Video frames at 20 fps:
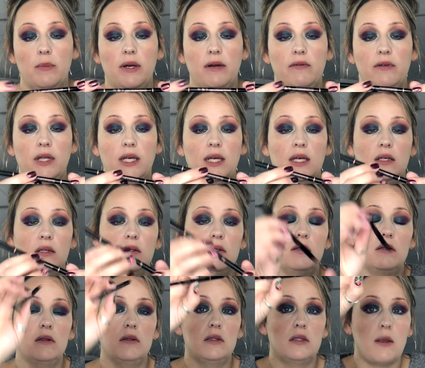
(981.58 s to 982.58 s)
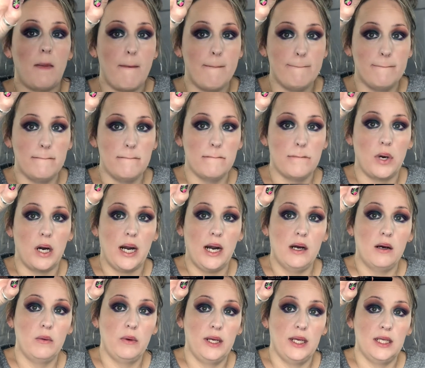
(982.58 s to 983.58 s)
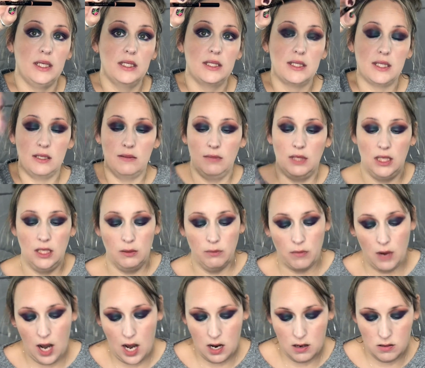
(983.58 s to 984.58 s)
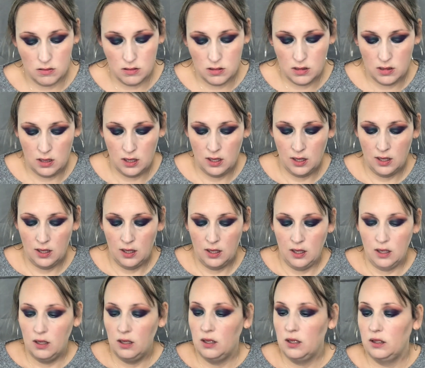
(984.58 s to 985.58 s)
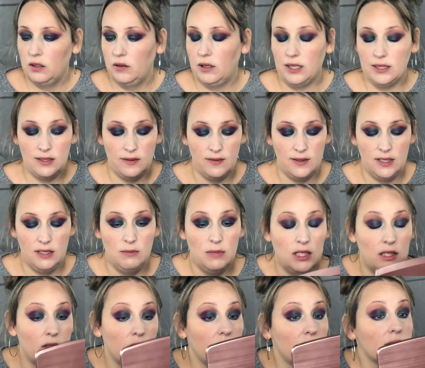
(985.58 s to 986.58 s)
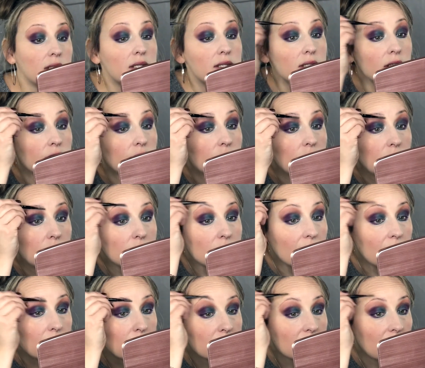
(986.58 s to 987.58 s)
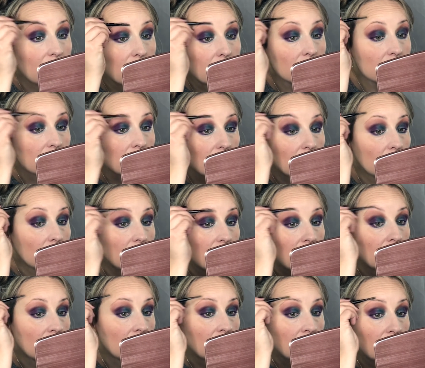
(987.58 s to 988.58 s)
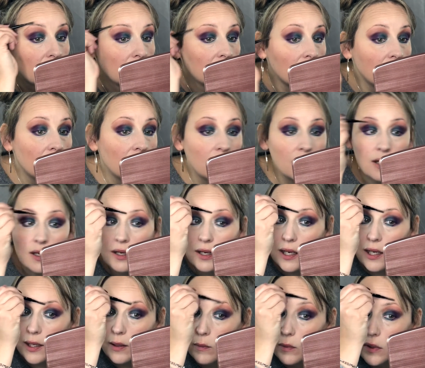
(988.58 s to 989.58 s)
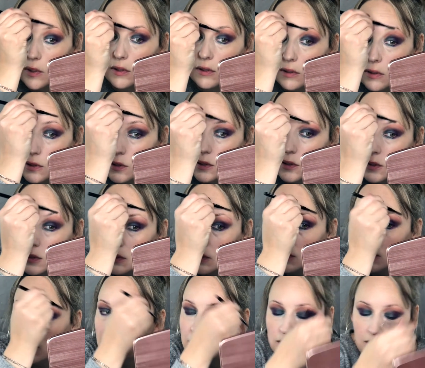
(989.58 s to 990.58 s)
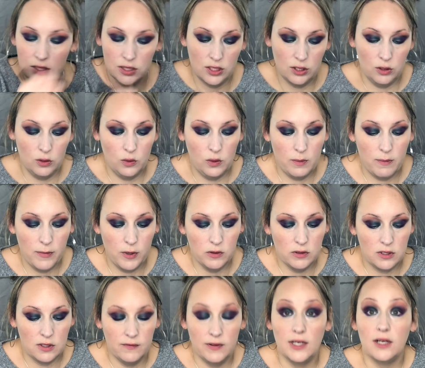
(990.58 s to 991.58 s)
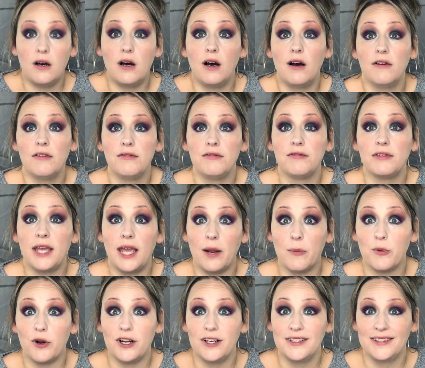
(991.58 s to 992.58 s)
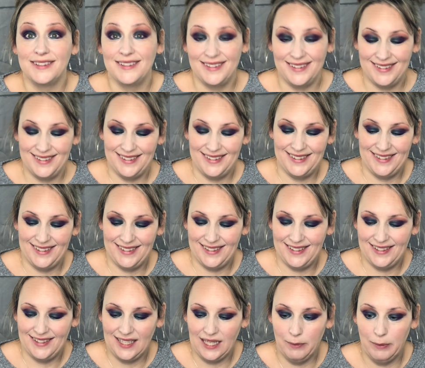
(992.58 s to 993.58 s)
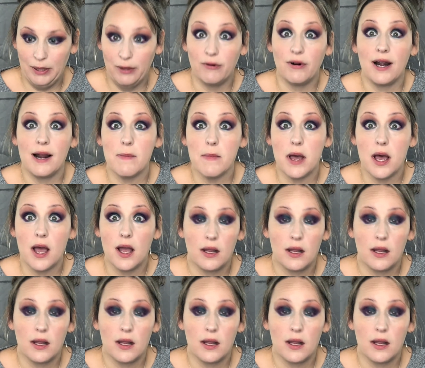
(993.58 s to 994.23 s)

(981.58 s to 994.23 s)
Beverly Hills Brow Wiz in medium brown. You guys have seen me do this a few times now, so I will do most of it off camera. I'll be right back.